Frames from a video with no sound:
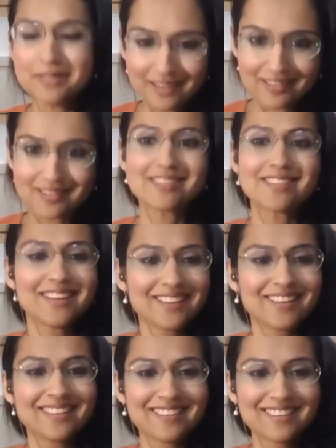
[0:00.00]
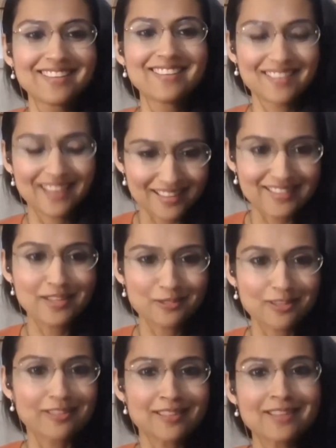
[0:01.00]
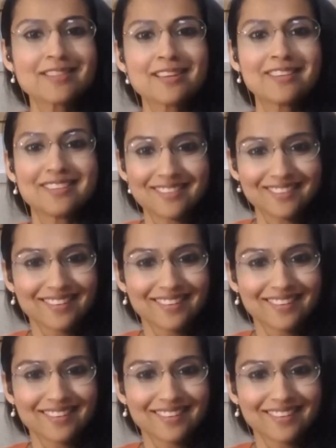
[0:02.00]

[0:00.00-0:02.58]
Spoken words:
yes, those are things I did.